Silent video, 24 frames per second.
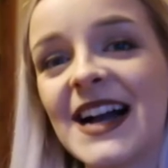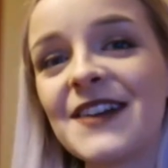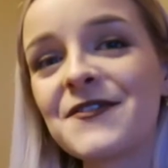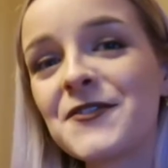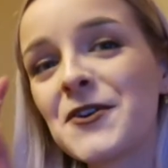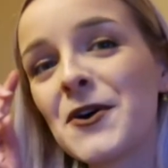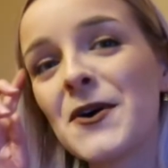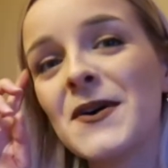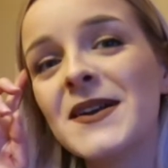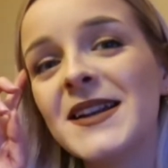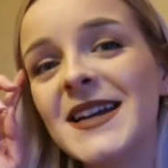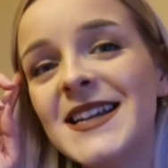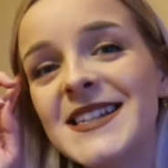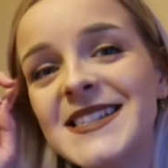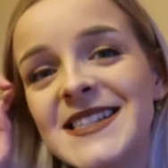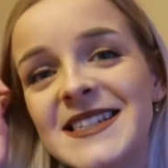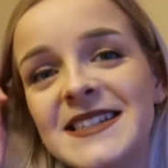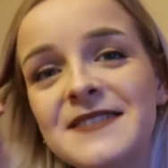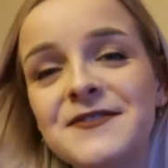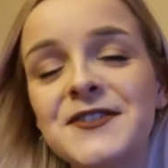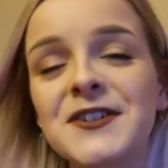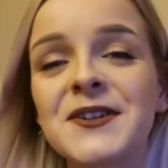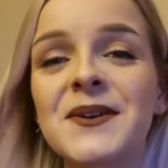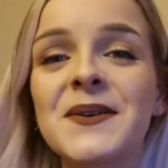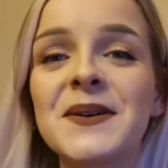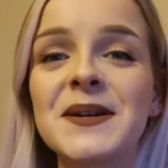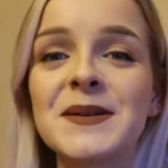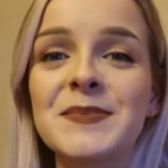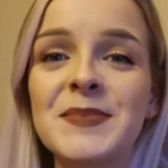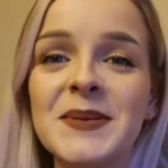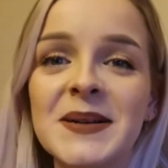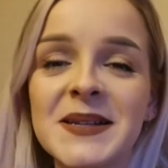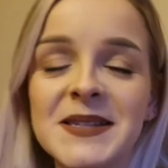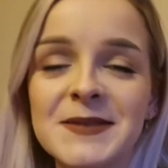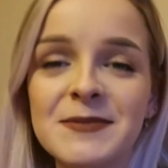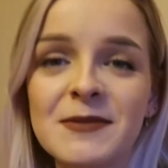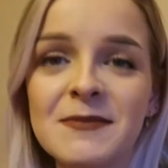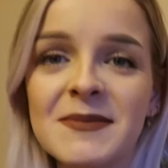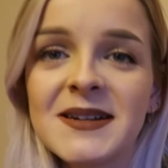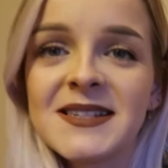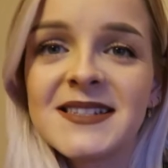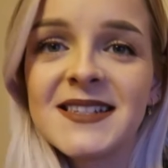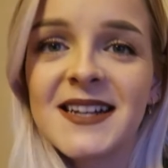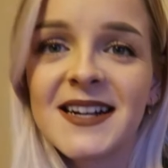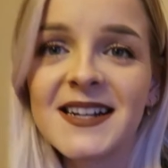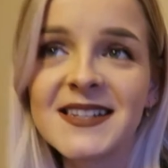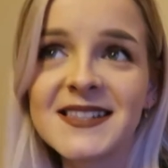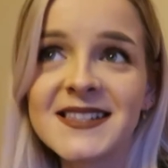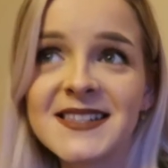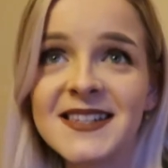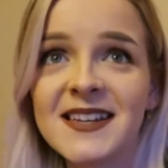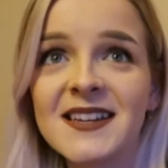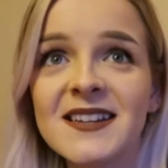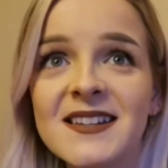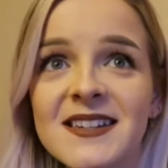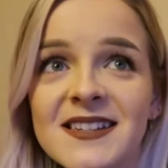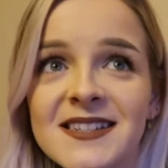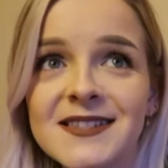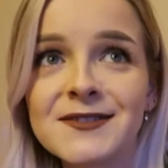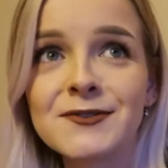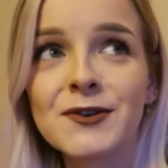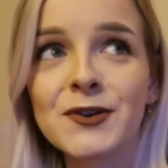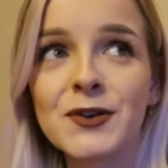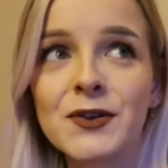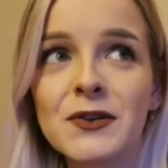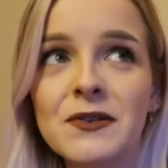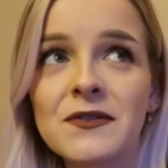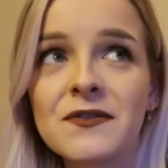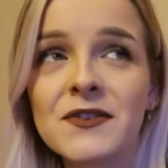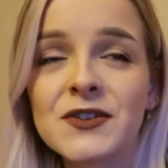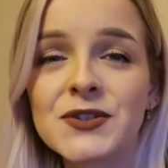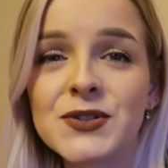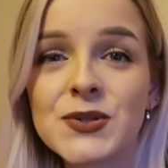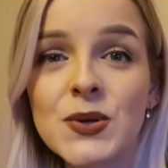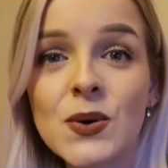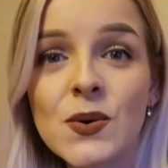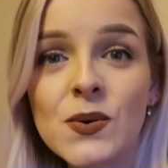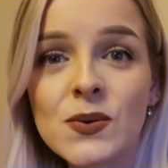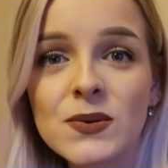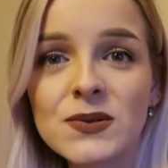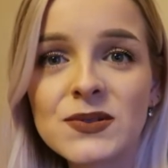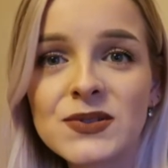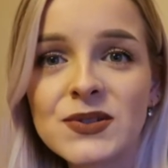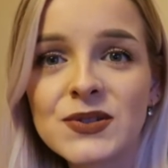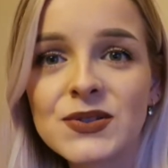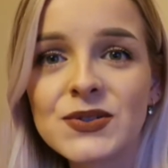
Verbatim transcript: I've got an idea for carpets, but my dad said it's not good for dogs.